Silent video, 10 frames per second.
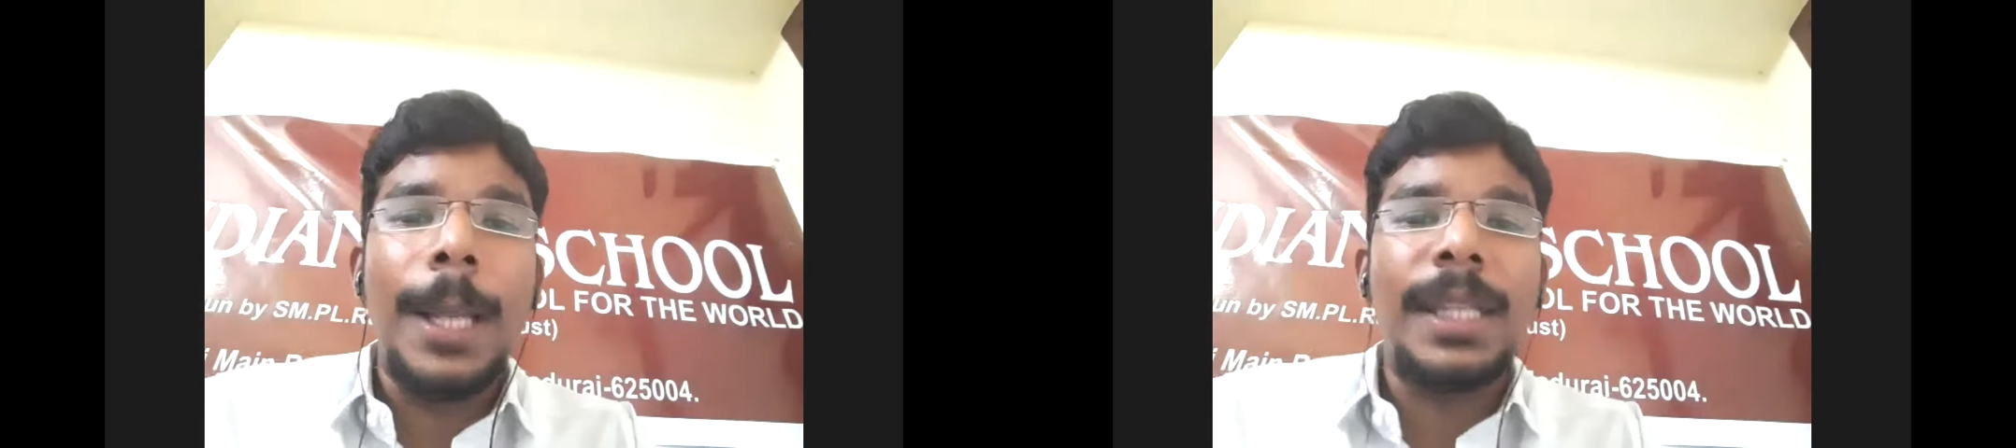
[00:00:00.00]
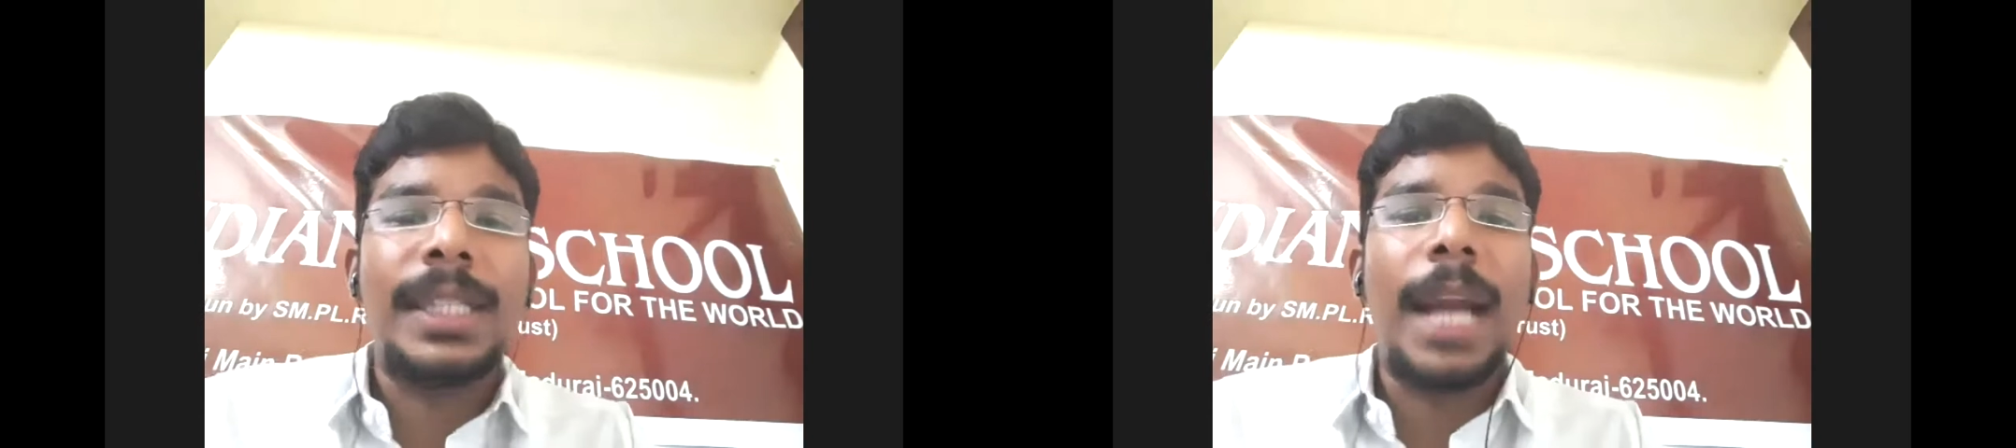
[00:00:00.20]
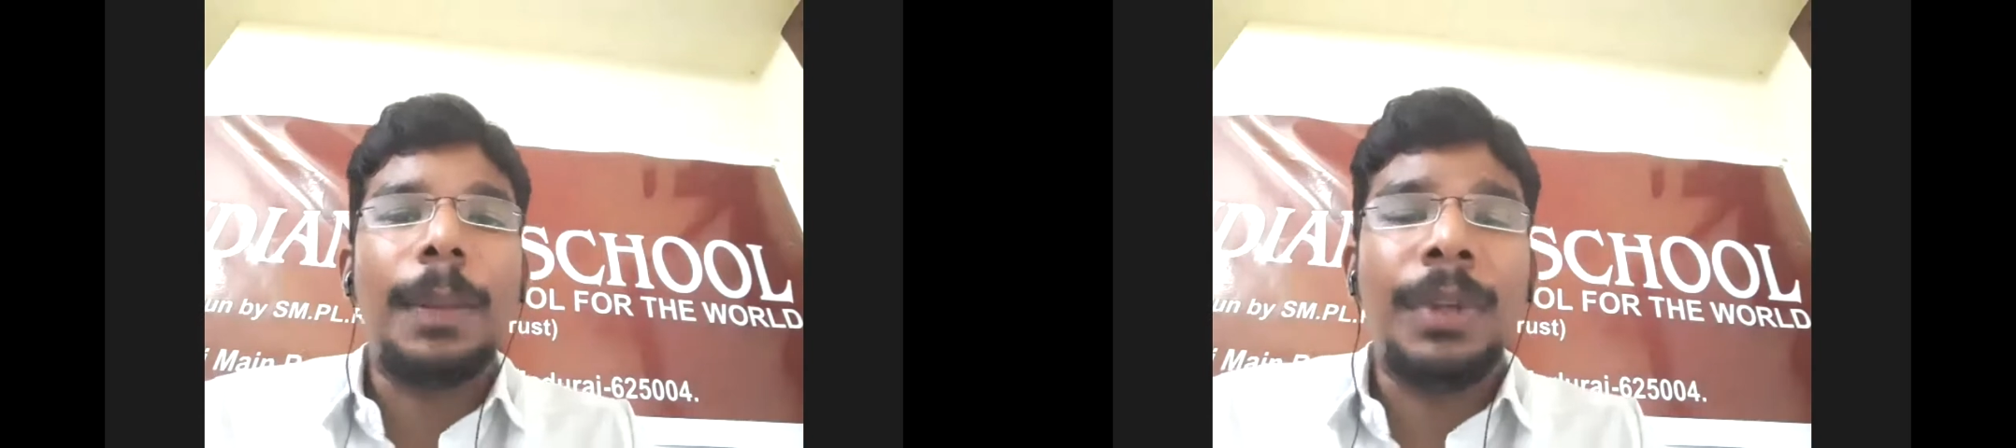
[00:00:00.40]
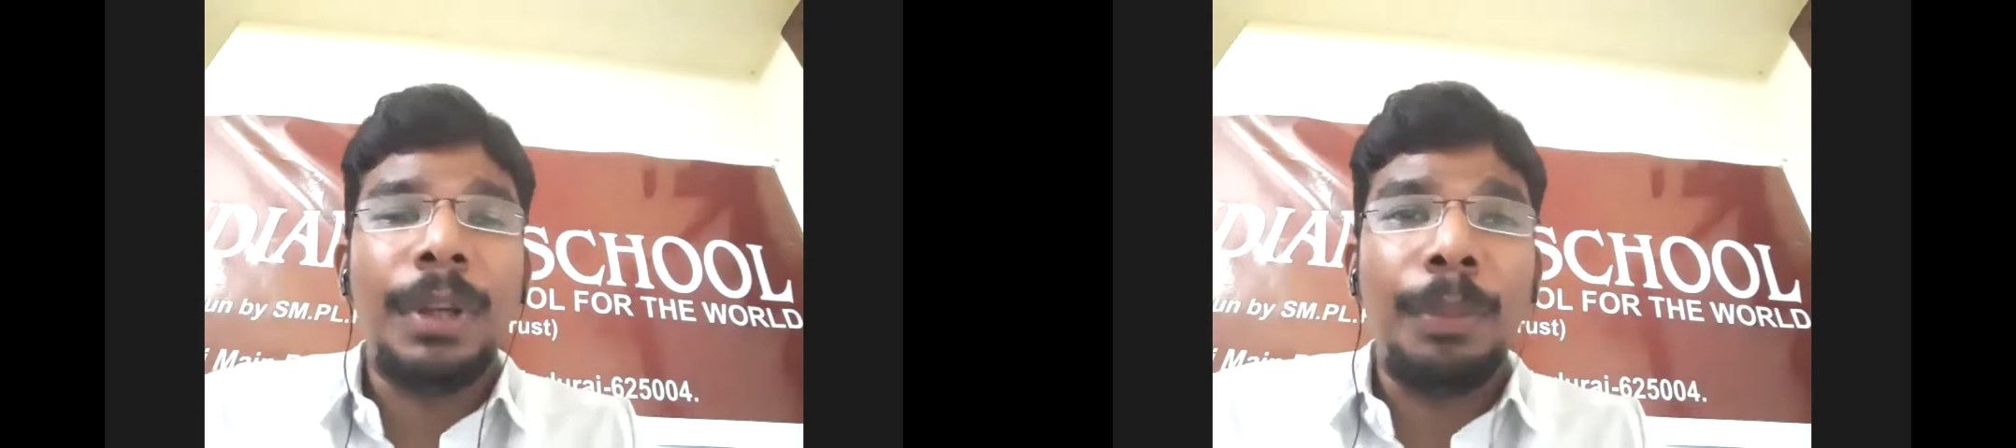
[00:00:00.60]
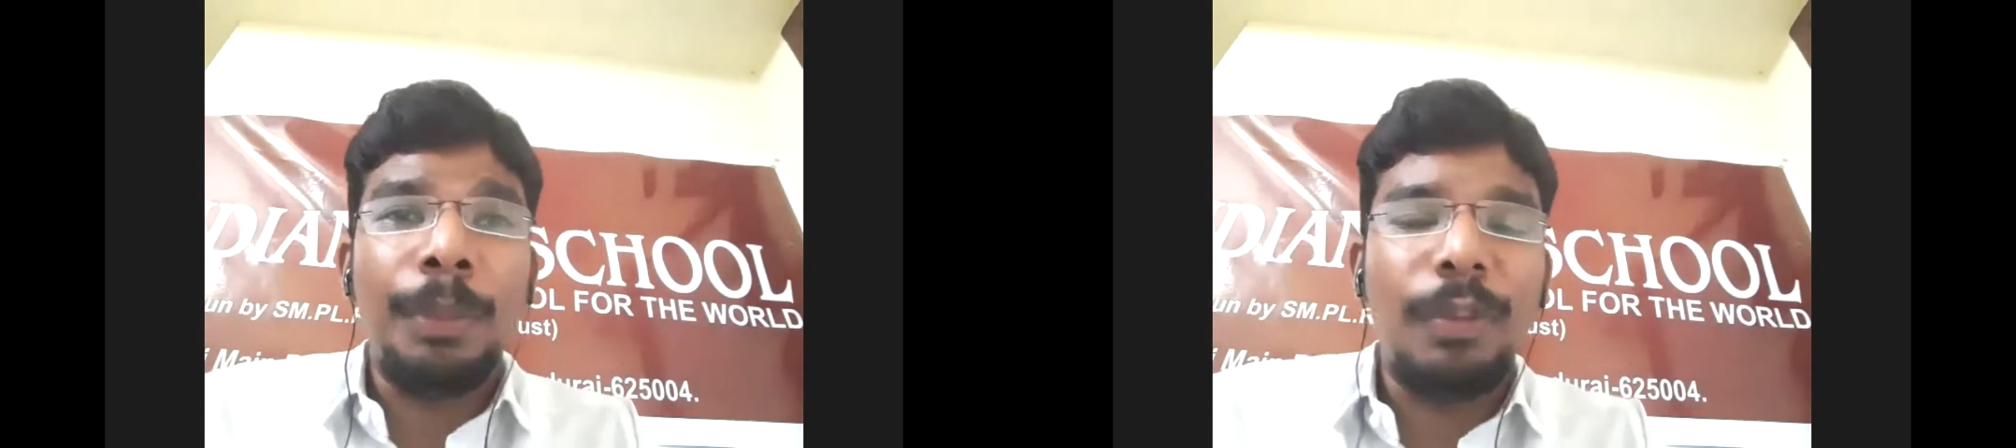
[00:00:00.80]
Stand
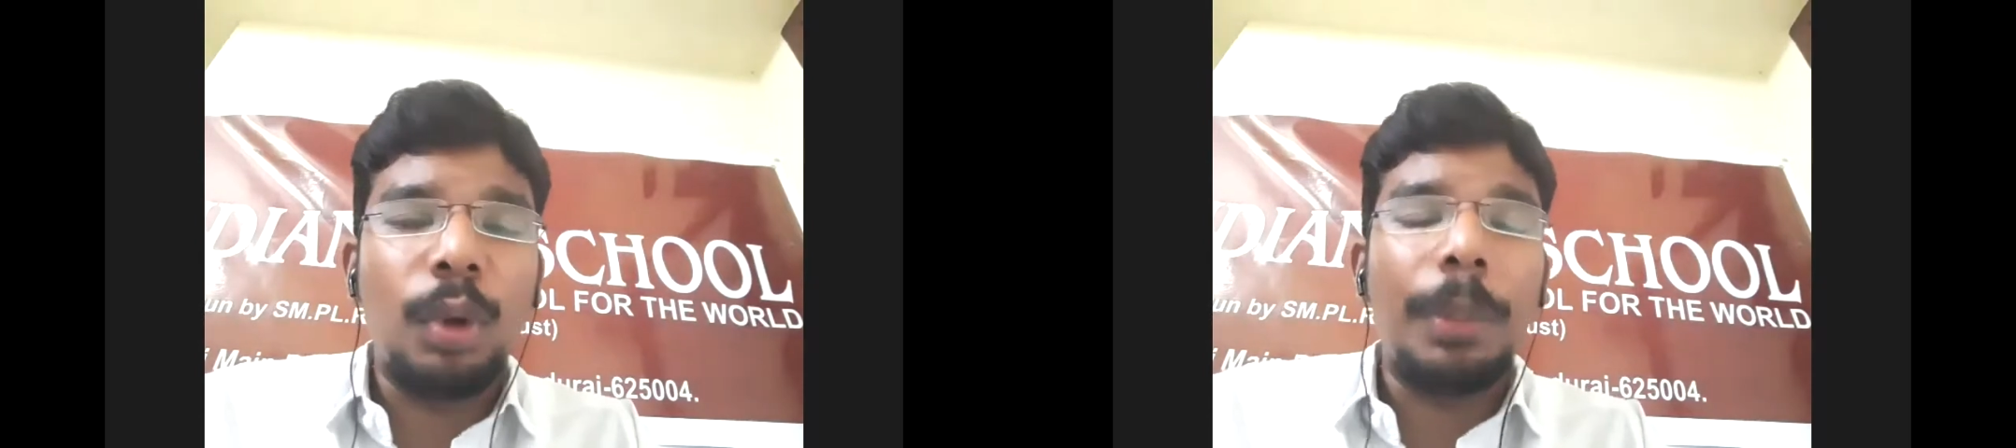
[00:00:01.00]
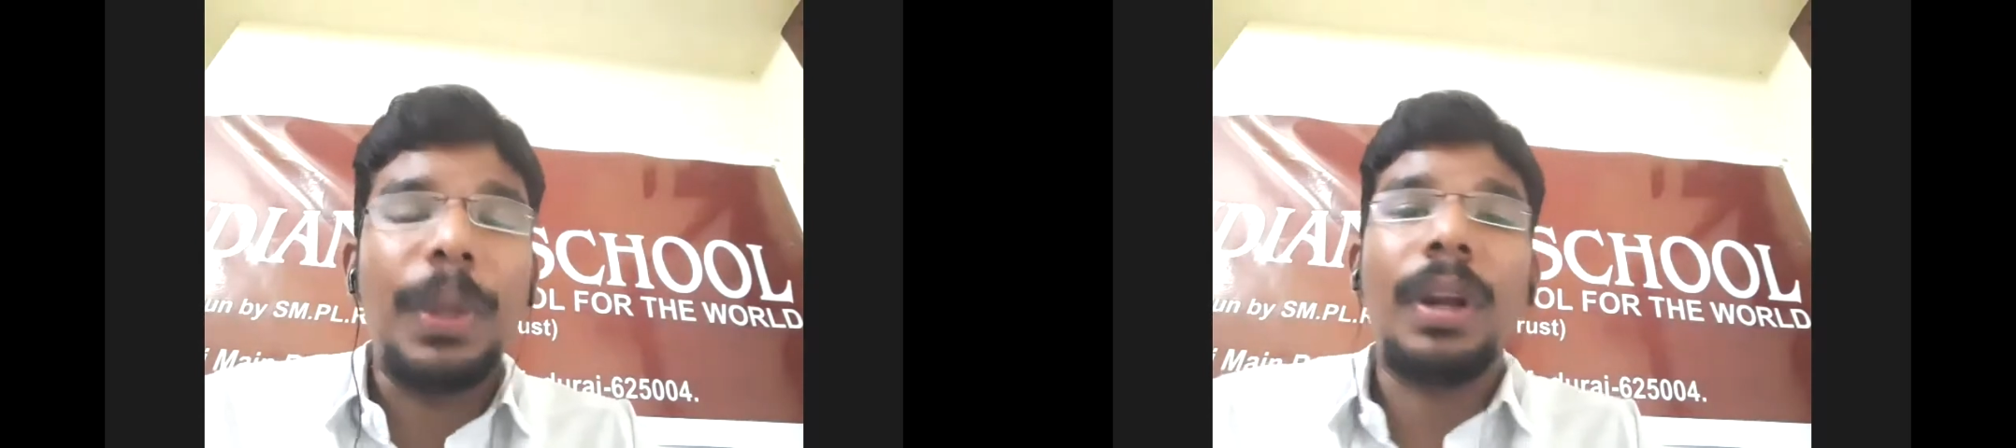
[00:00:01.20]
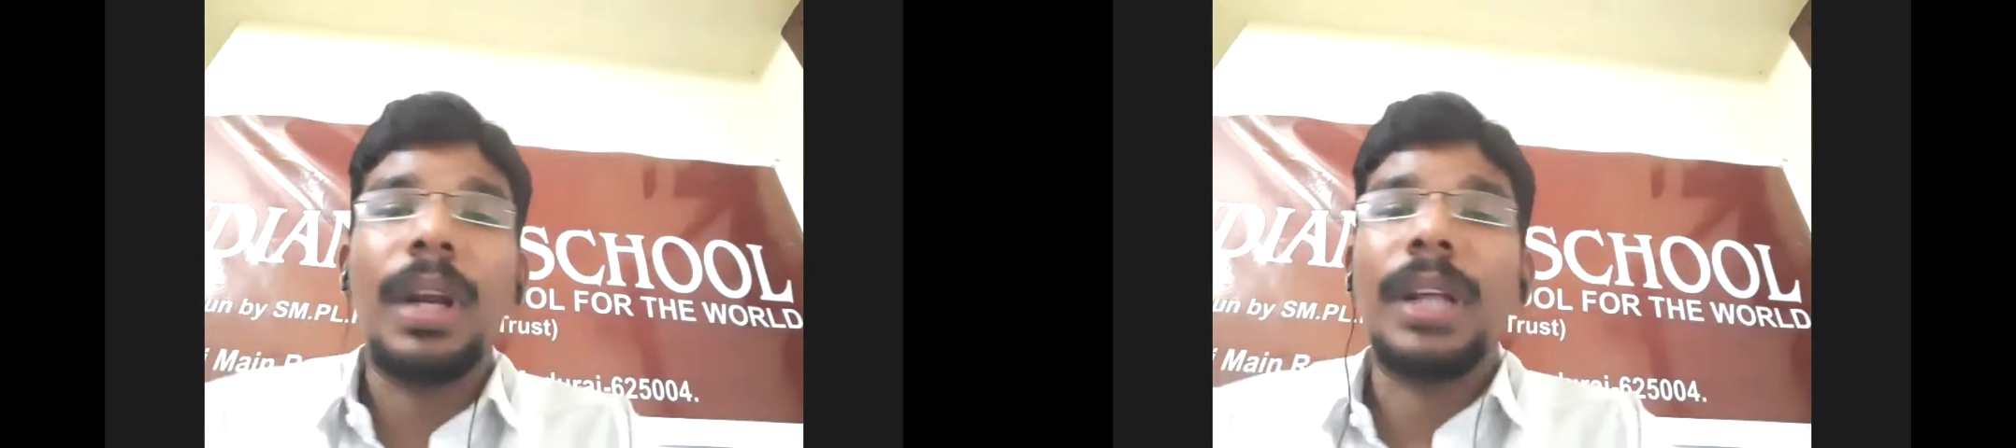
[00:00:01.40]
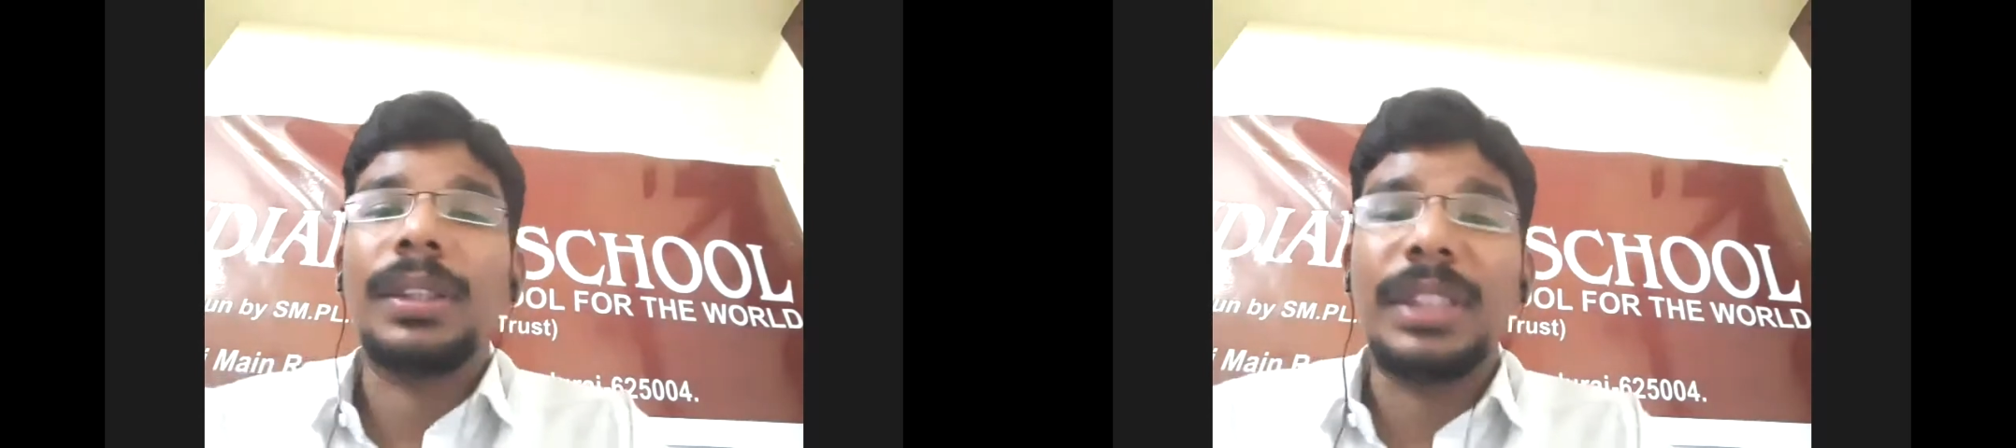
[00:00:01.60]
before the mirror and